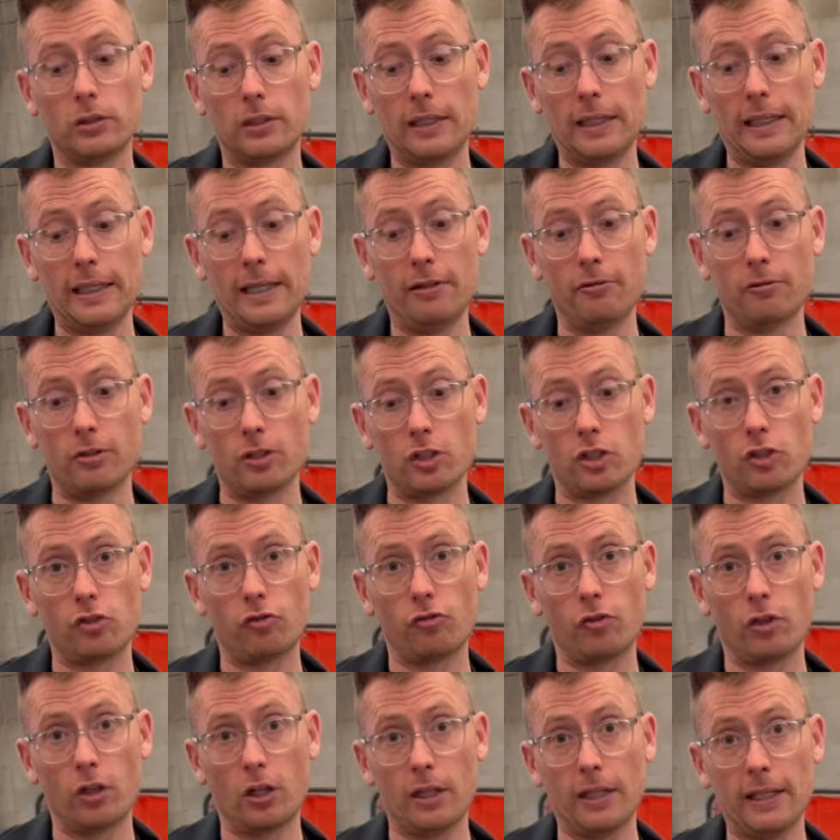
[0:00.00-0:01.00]
clearance
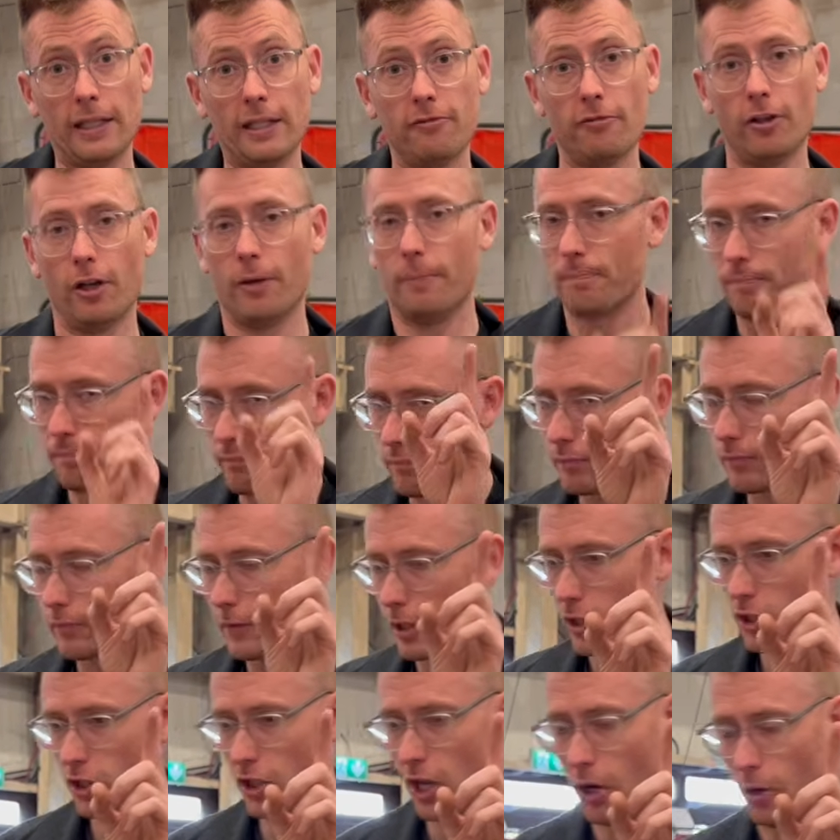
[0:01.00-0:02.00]
for the lever.
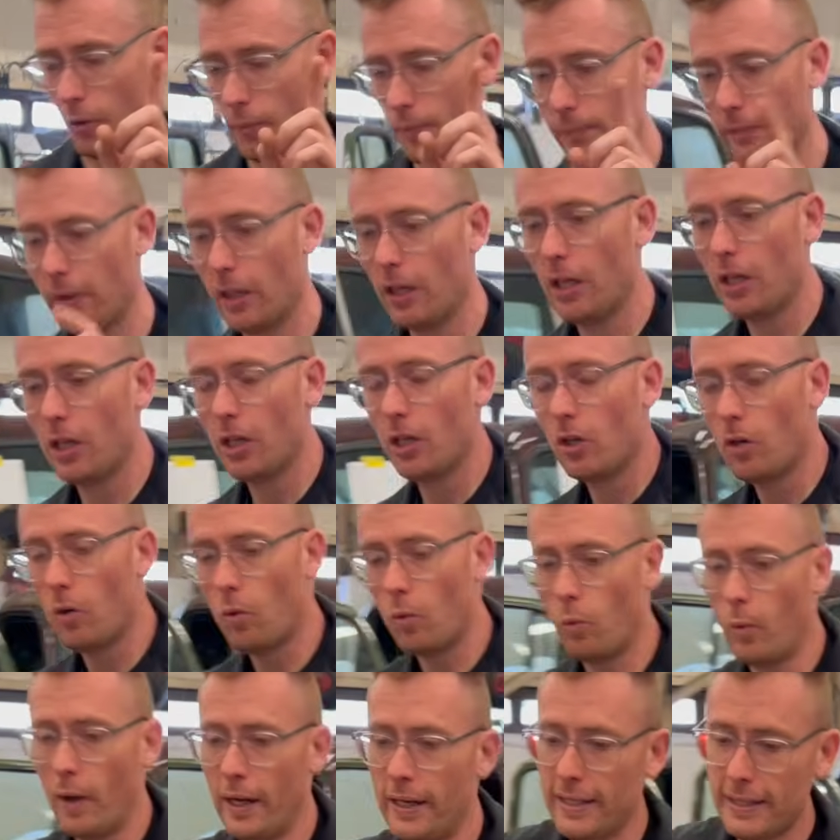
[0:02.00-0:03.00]
So
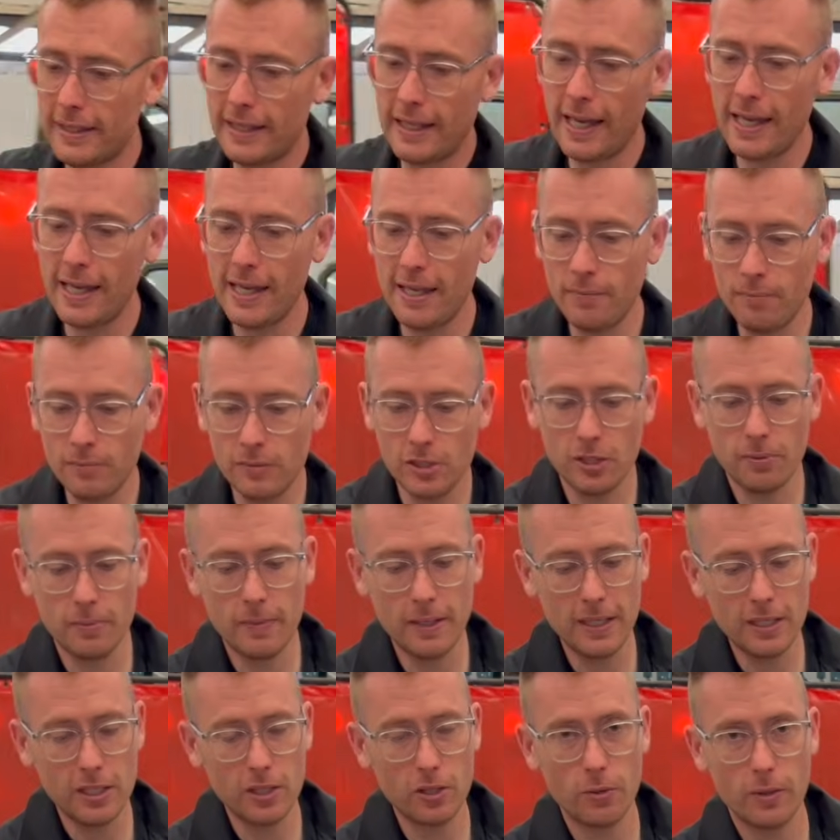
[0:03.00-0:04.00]
when it came to
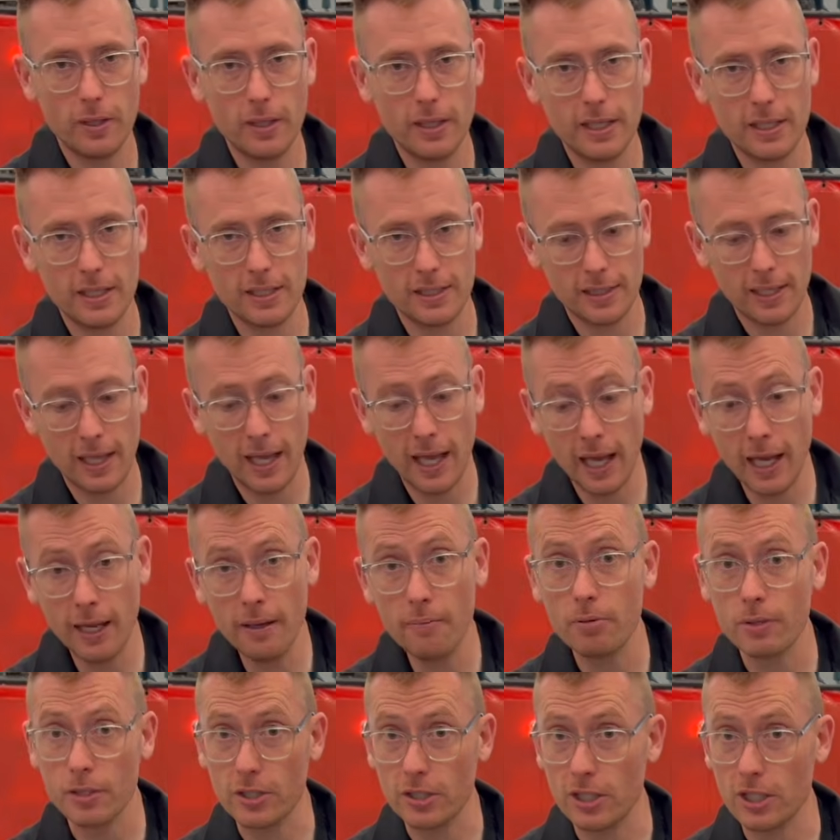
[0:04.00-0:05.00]
me doing this
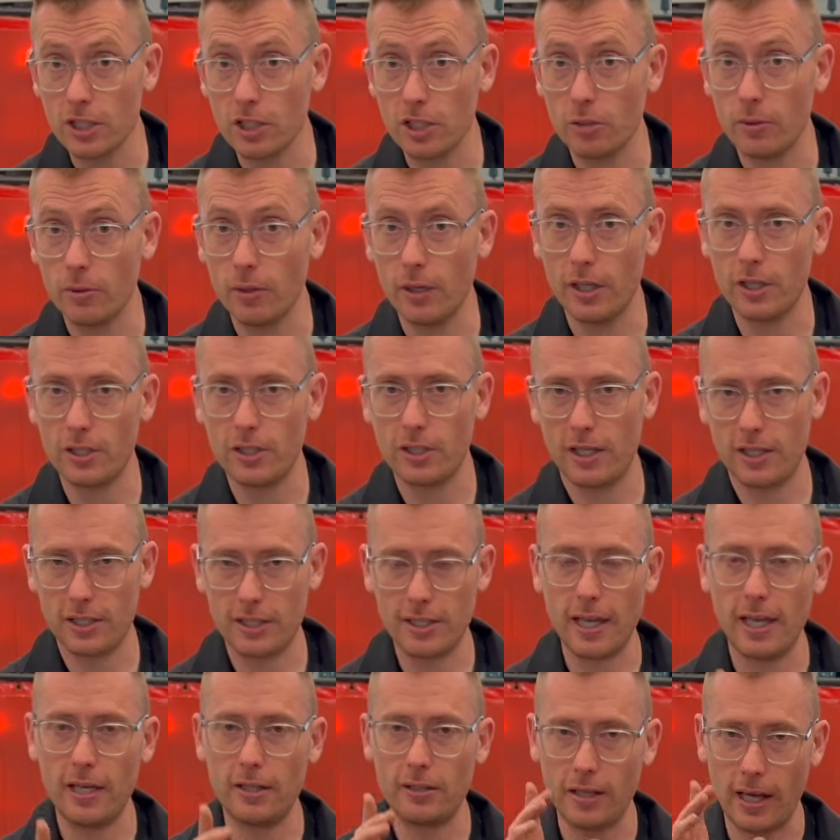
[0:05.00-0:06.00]
hybrid situation, I
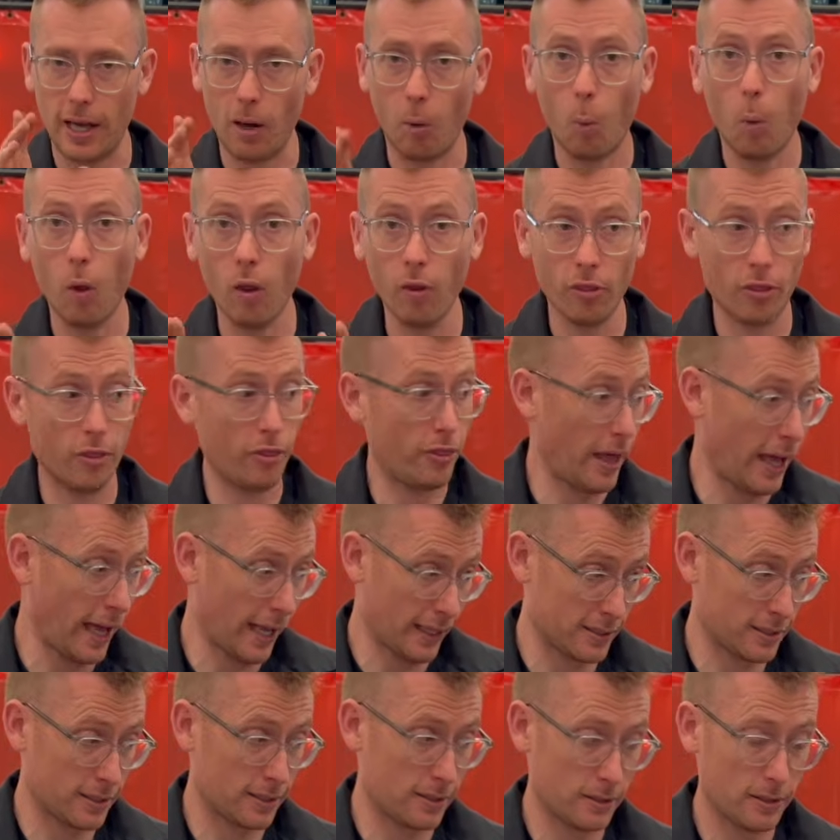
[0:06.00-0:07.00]
said I want
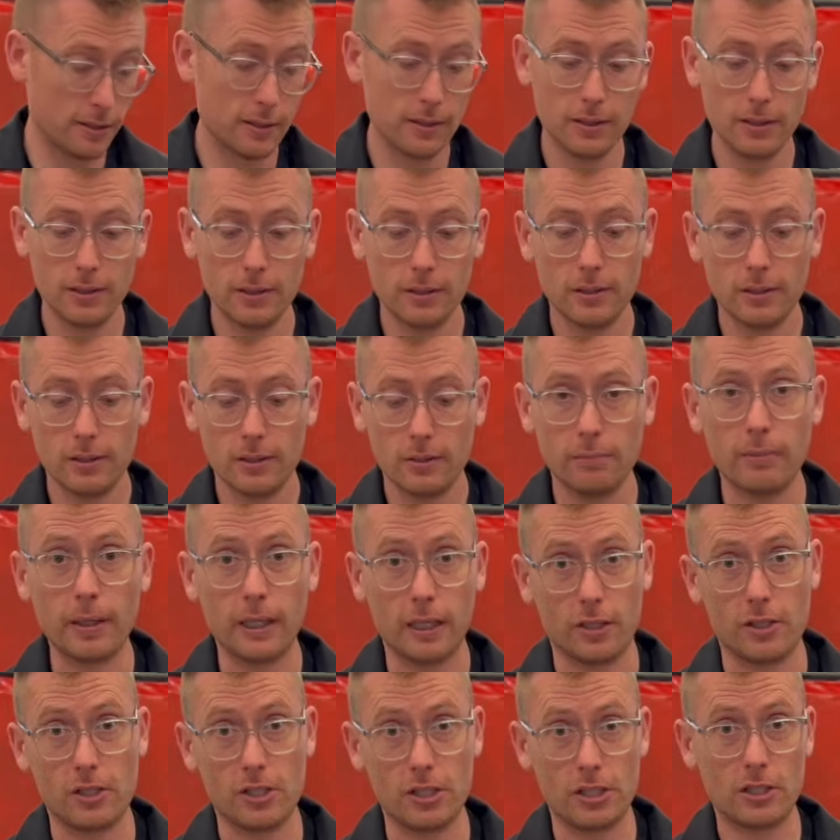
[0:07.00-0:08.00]
that
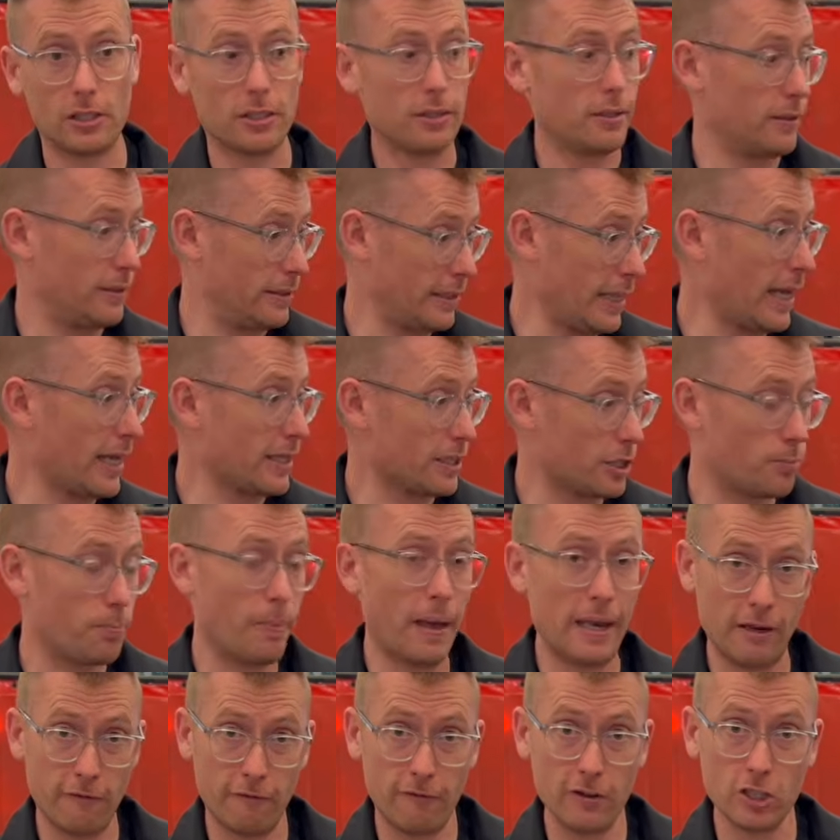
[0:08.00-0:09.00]
because that's
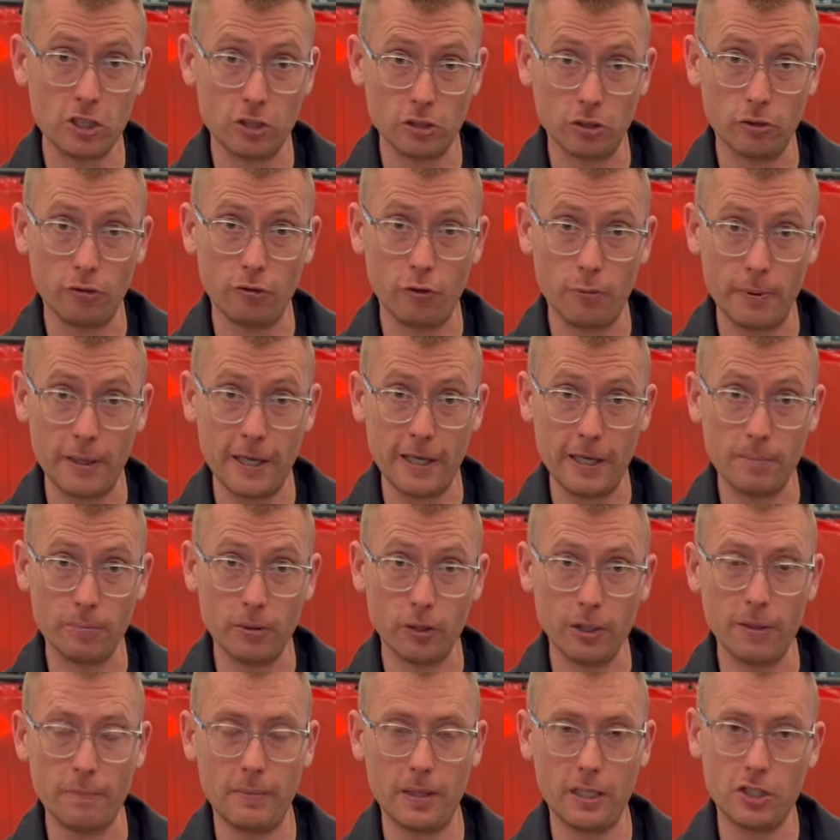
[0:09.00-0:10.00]
beneficial for people.
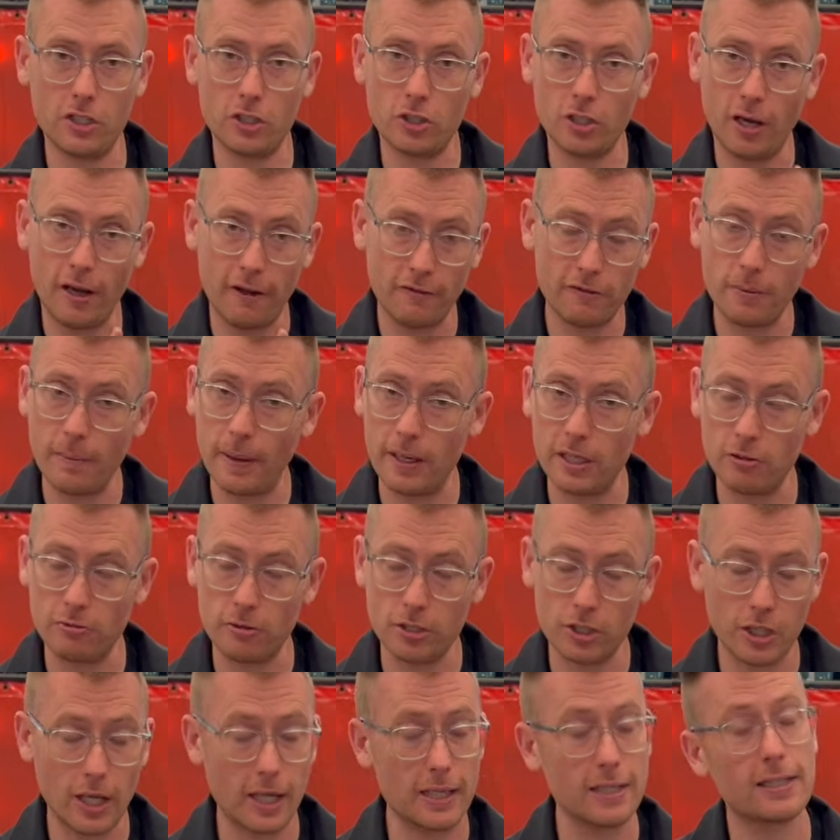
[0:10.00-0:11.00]
It means you don't have to bend your
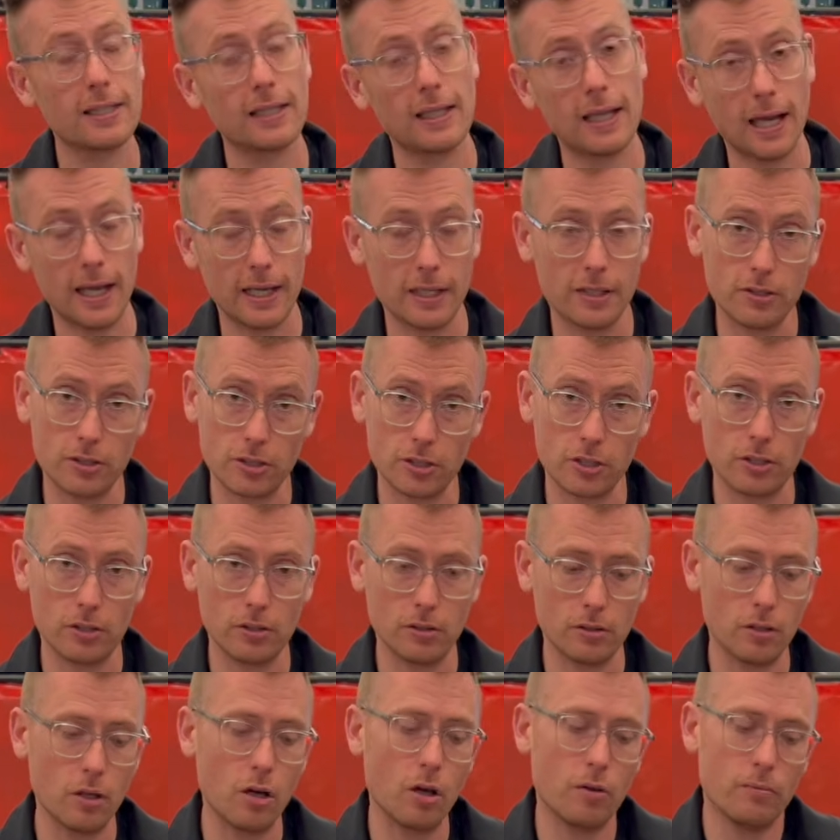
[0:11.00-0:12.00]
injector lines
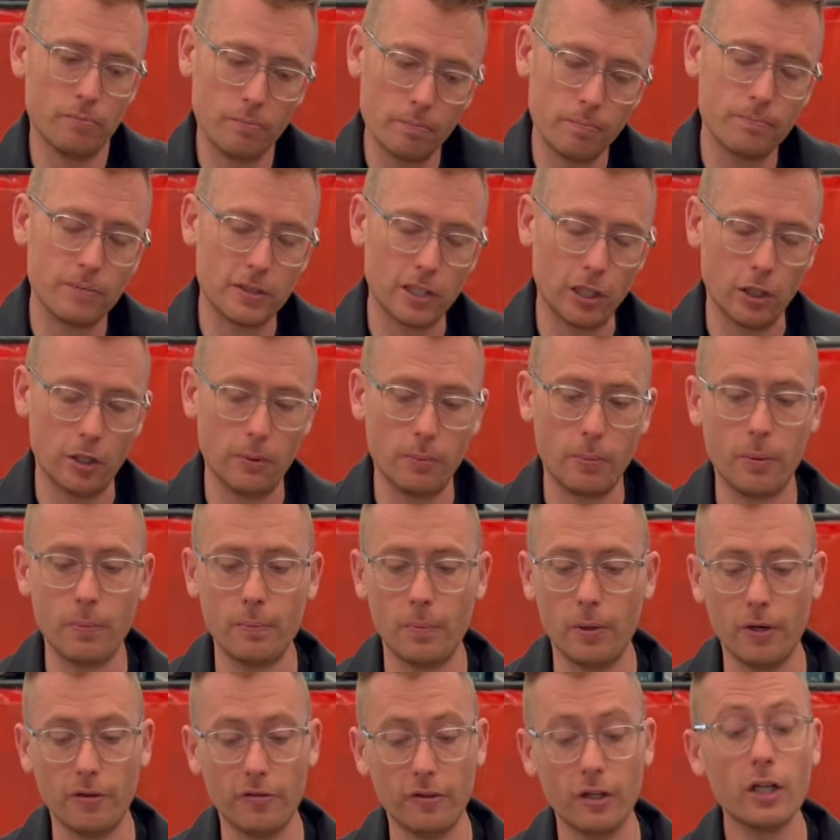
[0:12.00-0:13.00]
and tilt the pump
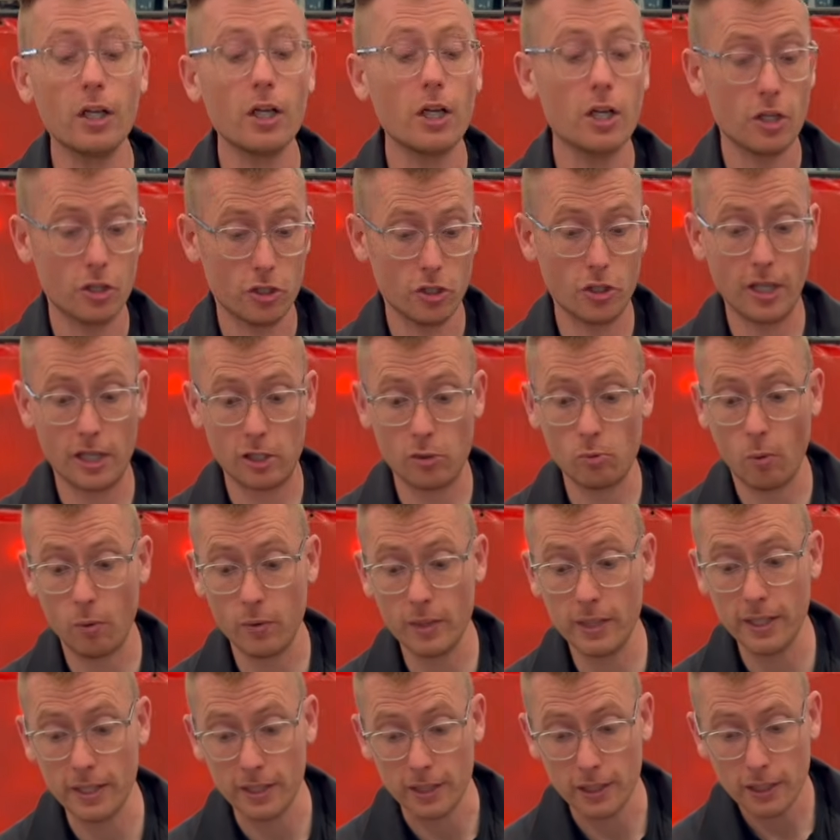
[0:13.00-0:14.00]
over. So that's what we
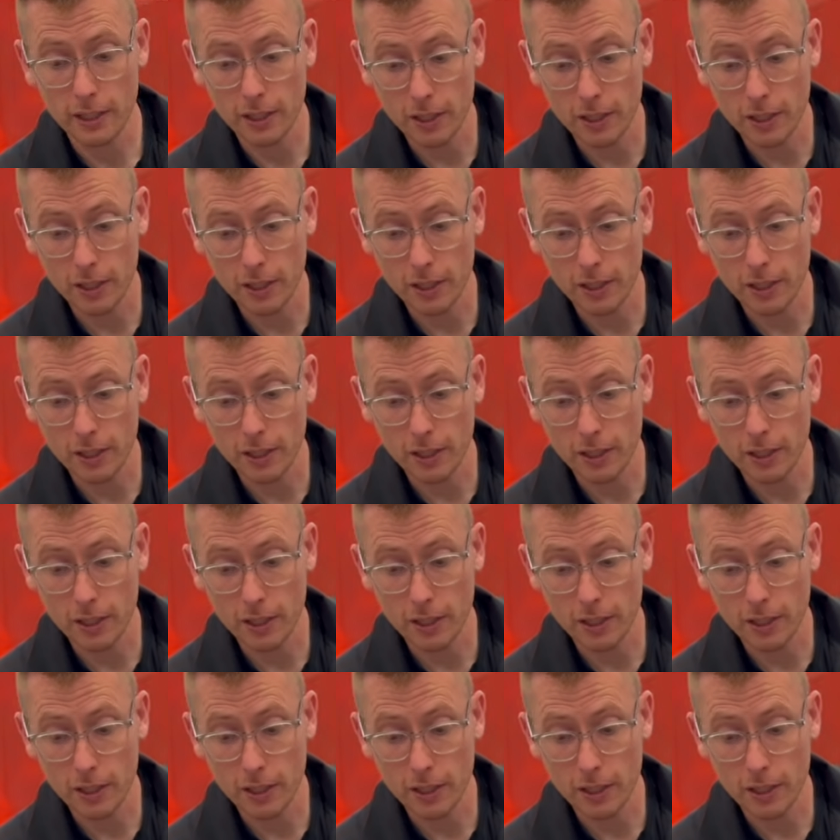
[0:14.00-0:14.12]
did.